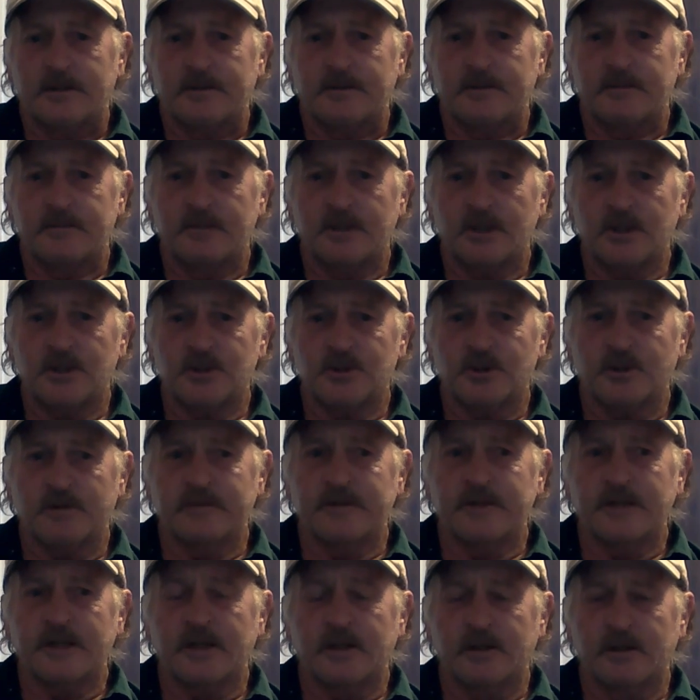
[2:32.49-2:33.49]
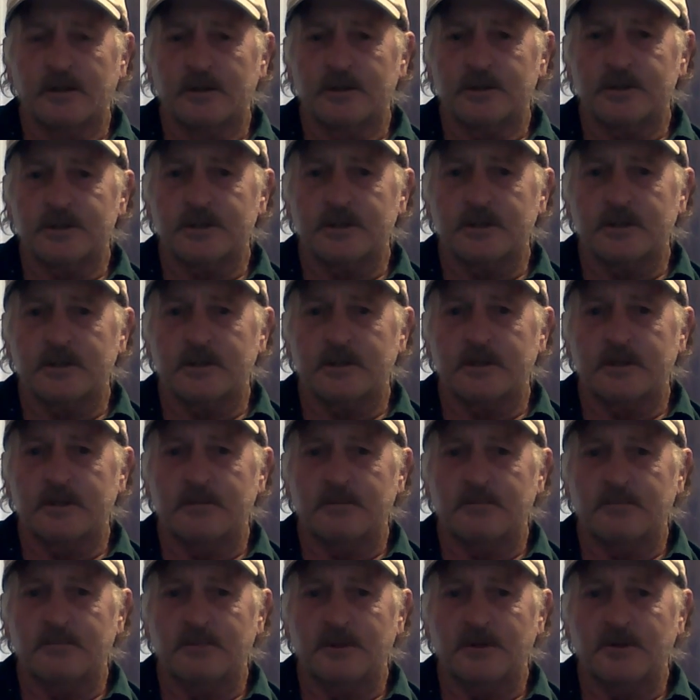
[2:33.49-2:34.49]
make sure everything looks good,
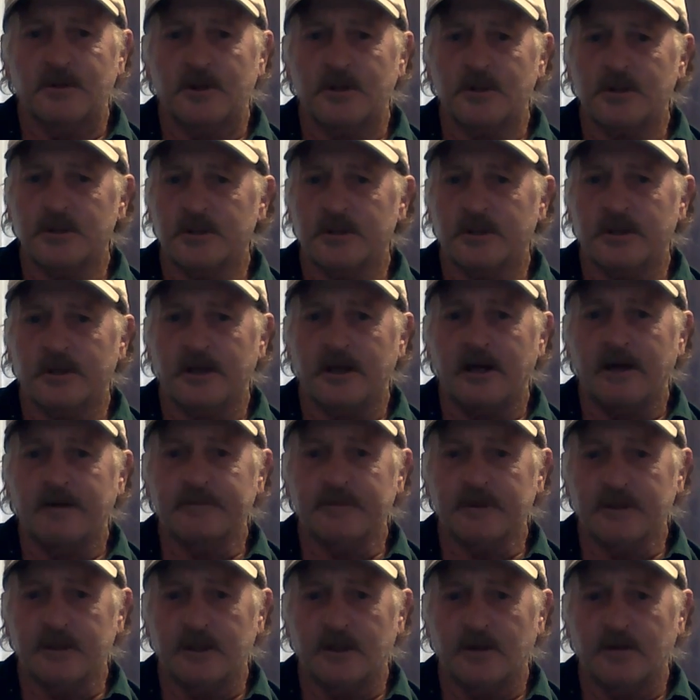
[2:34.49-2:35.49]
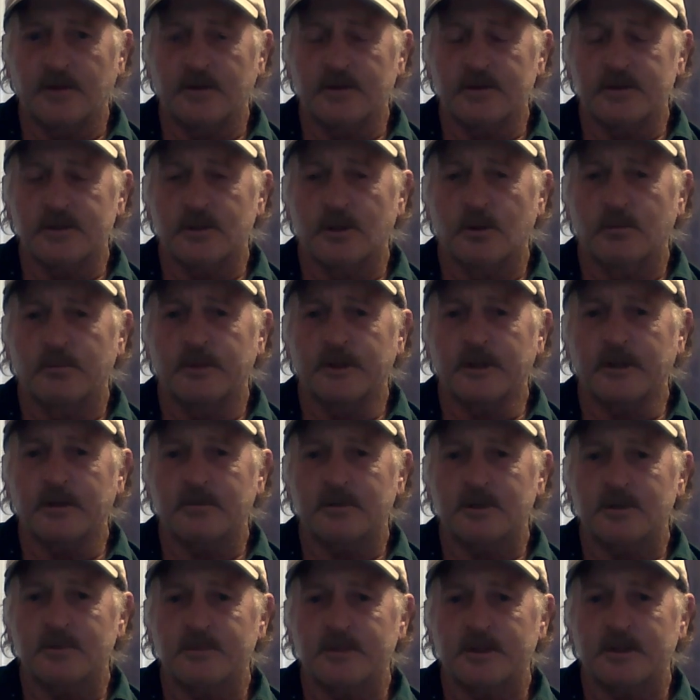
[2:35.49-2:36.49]
but then you're going to have to cut those
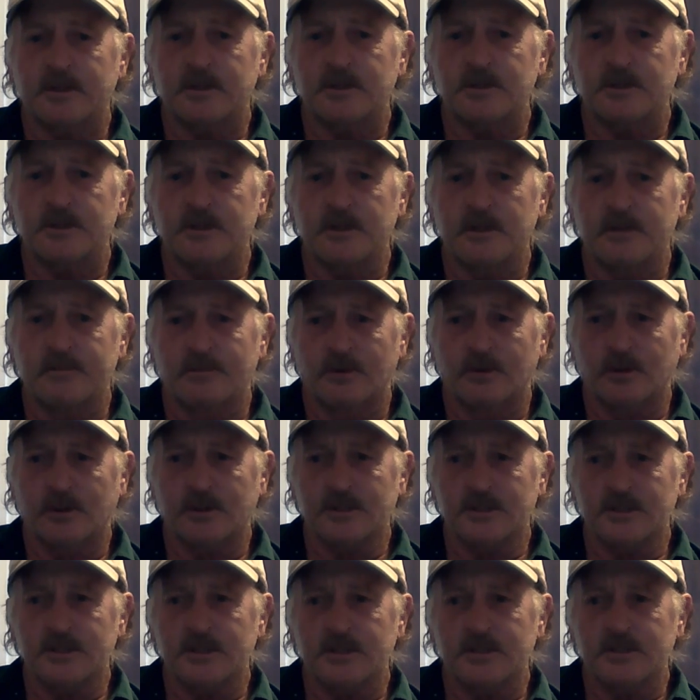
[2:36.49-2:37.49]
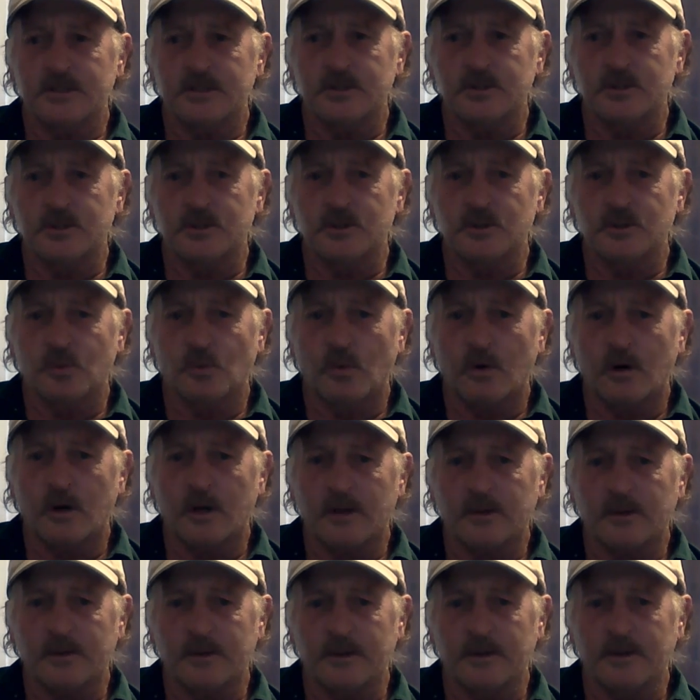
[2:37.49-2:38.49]
openings because you get more than 6 inches of
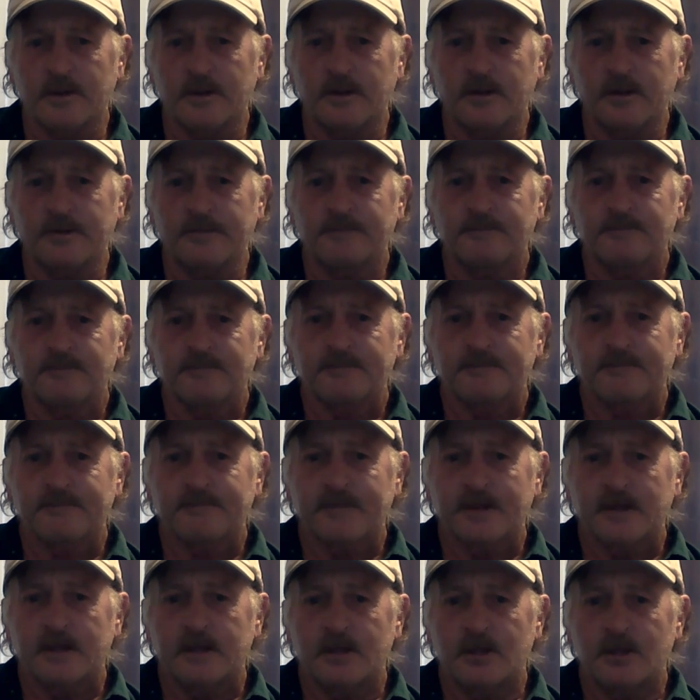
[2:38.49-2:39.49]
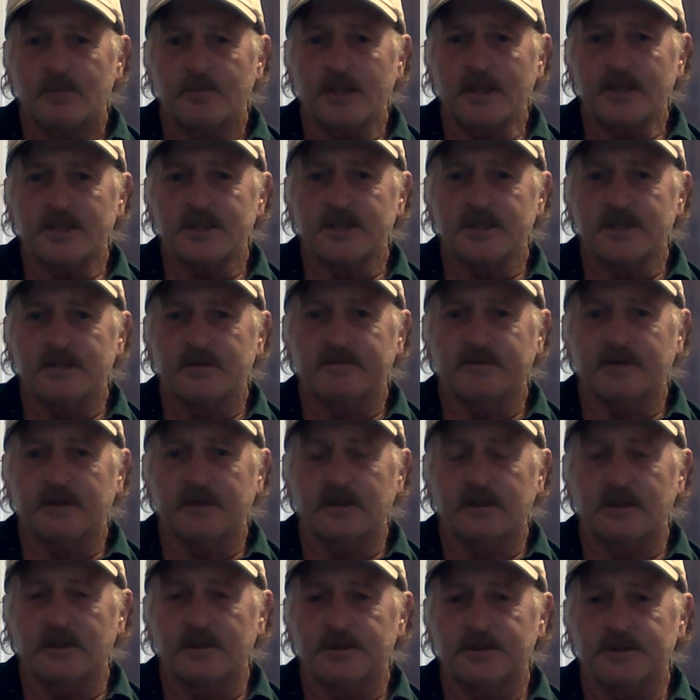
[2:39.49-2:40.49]
water in there. It makes it
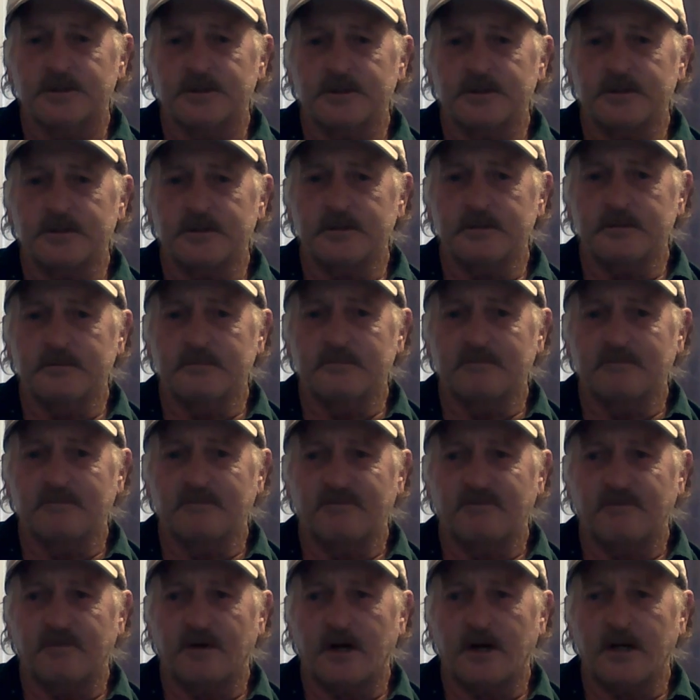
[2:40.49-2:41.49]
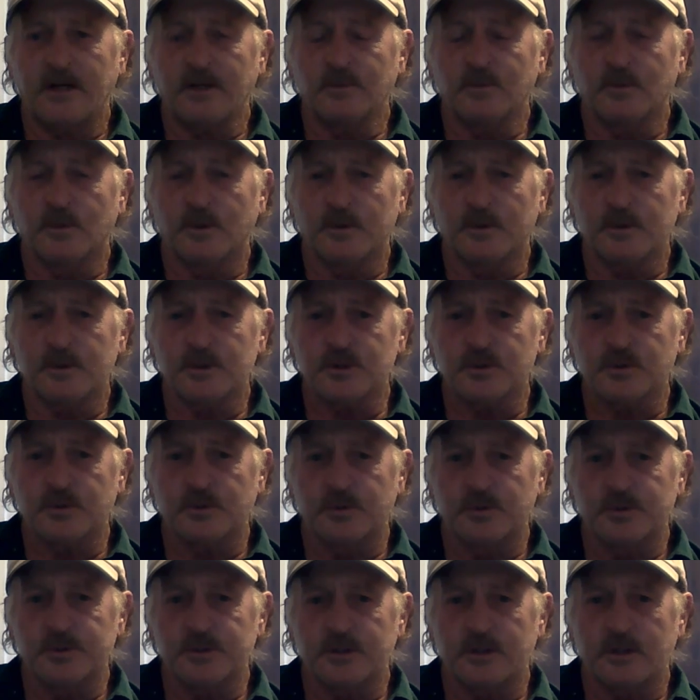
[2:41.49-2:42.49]
difficult to find where the
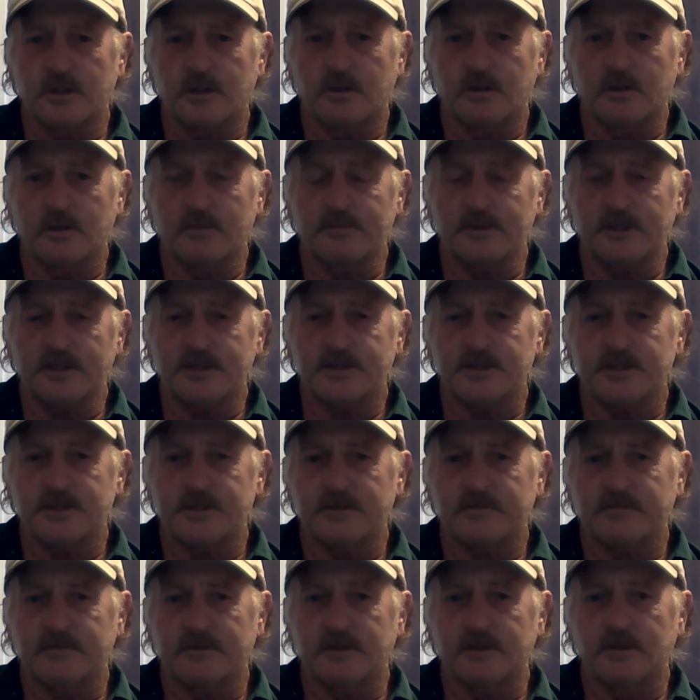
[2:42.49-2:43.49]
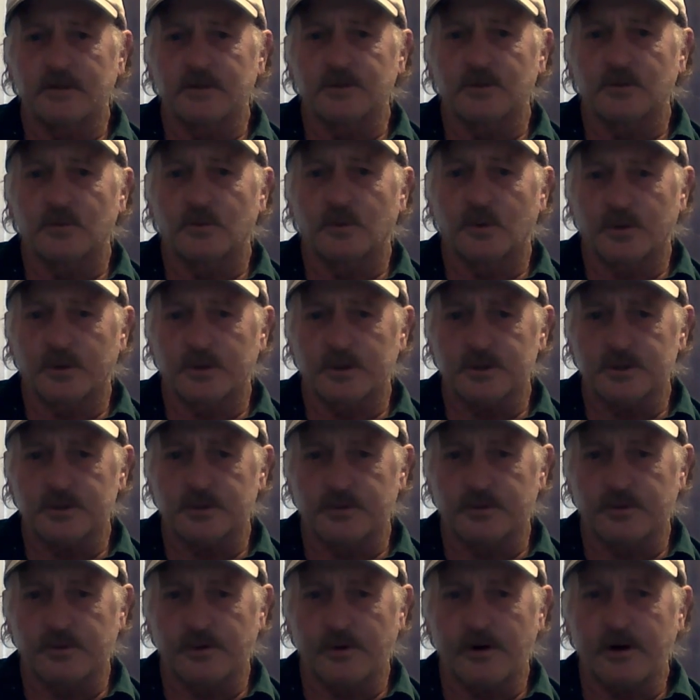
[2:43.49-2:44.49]
screws go. It makes it difficult to work a
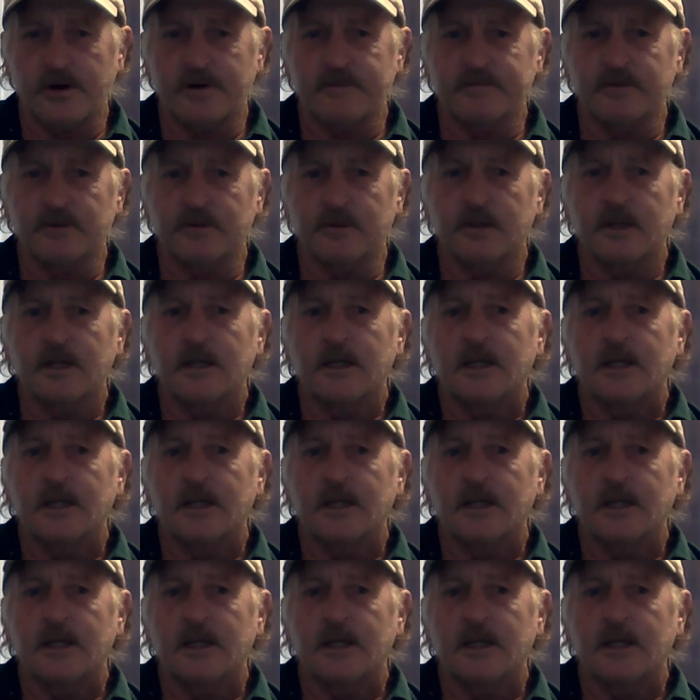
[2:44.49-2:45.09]
screwdriver.